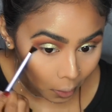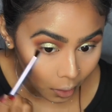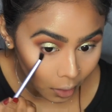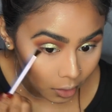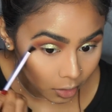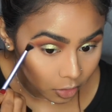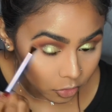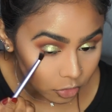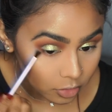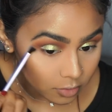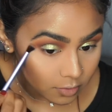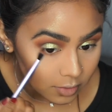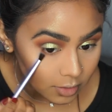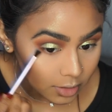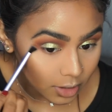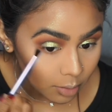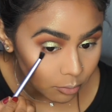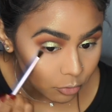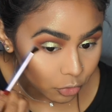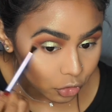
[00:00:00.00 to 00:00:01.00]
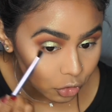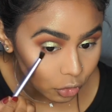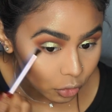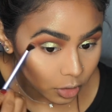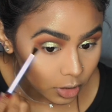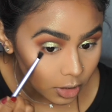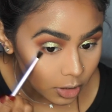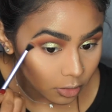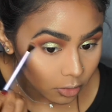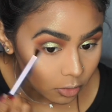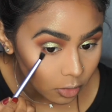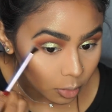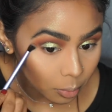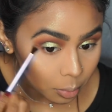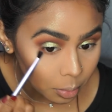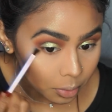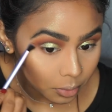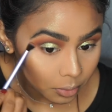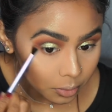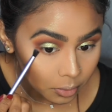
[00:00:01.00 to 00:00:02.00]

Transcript: And as you can see, I'm joining up